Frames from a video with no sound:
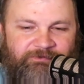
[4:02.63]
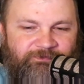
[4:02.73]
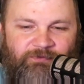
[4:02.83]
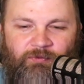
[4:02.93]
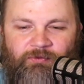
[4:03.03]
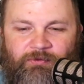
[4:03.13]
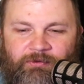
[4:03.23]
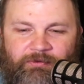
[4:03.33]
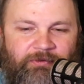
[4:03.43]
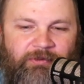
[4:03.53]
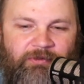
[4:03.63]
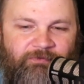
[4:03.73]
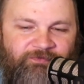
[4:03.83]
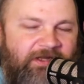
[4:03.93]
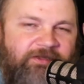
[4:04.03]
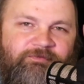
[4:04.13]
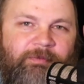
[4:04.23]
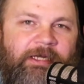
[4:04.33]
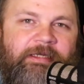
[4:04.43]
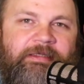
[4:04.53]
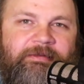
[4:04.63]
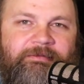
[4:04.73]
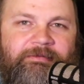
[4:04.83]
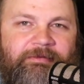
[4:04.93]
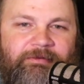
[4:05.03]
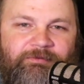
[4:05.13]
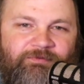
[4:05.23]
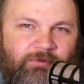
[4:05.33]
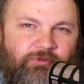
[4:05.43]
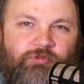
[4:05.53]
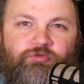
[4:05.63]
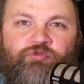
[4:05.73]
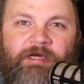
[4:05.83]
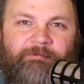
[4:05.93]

4/5 body, you know, for a 2-drop.